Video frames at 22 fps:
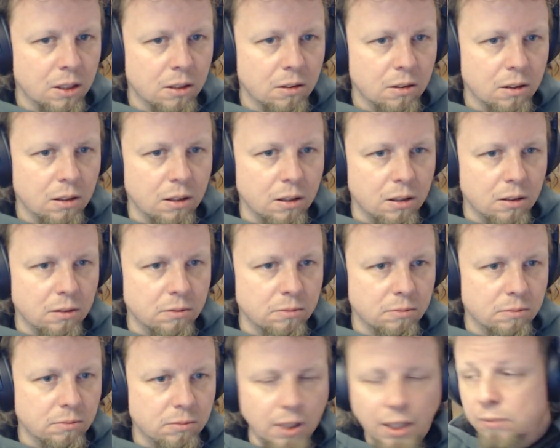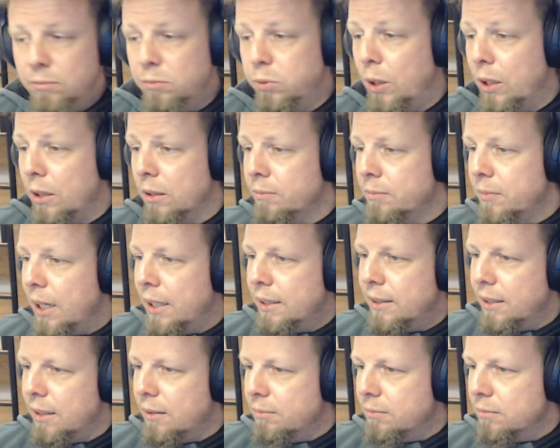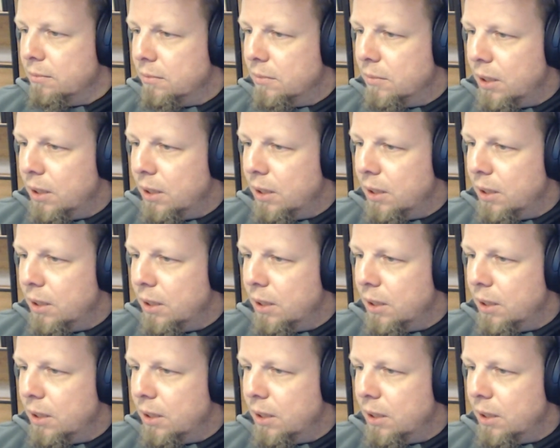And well, as I'm